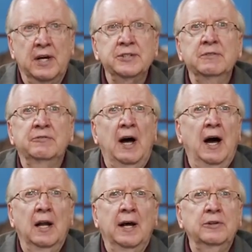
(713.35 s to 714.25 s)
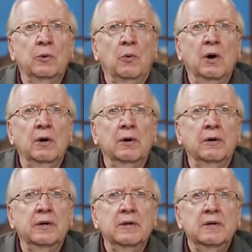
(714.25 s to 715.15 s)
doesn't violate the
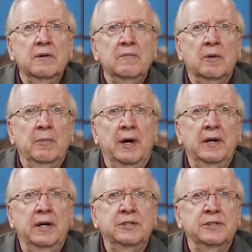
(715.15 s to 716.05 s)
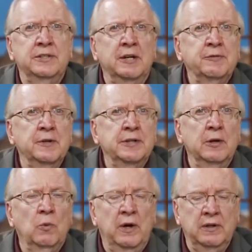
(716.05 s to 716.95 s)
Word, but it's
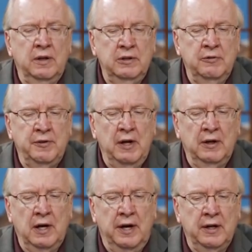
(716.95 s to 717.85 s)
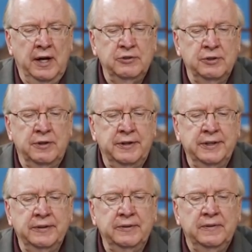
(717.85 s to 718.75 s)
different than what you felt God led you to
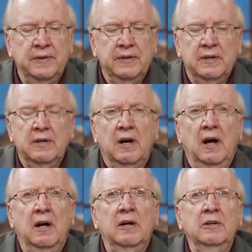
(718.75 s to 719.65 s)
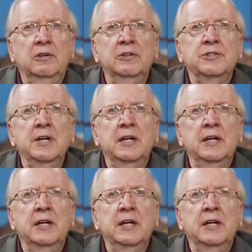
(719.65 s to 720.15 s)
do, you